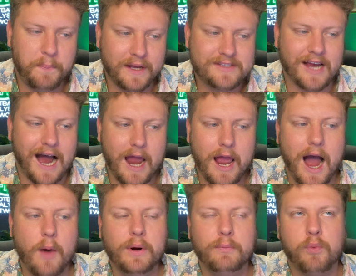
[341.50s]
Pitts,
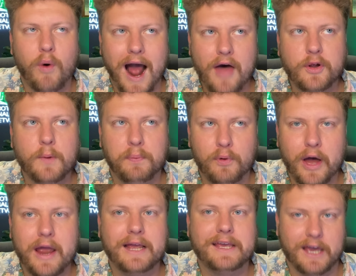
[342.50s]
I would rather
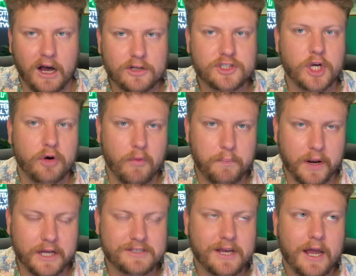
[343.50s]
play Kelce over
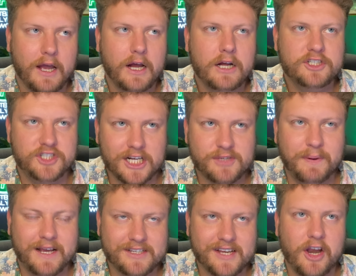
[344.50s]
Pitts just
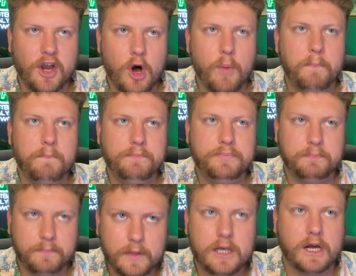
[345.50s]
because I know
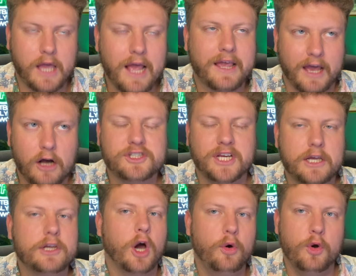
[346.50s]
Kelce
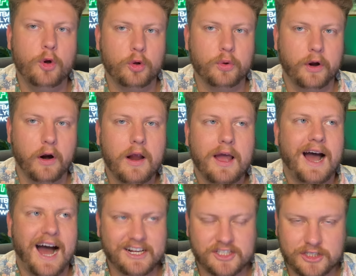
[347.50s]
could go nuclear.
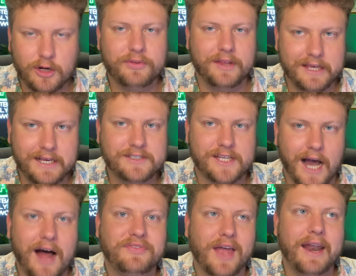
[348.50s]
I still think he's
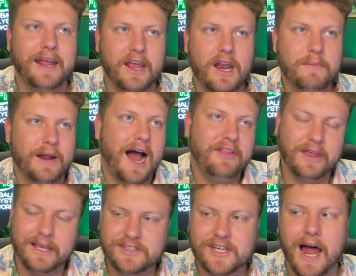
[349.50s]
got that in him. I
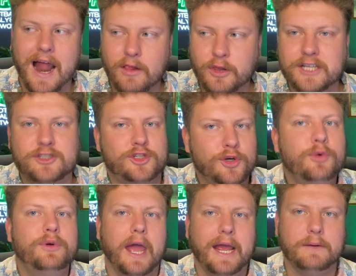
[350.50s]
think he's got at least
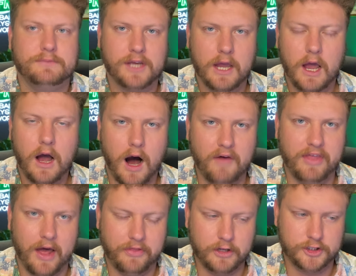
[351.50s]
2 games of
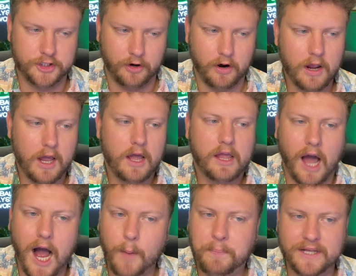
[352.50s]
that this year.
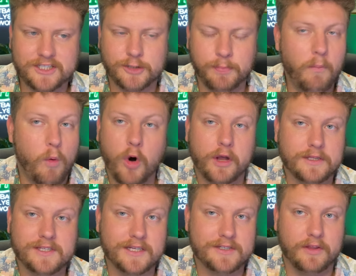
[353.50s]
Kyle Pitts has been more
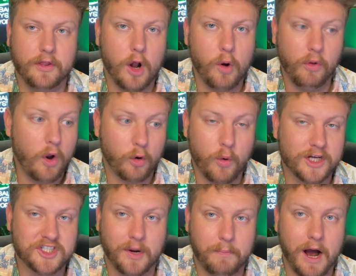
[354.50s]
consistent, though, no
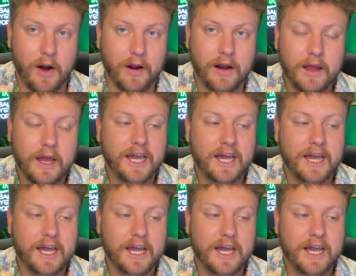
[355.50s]
question about it.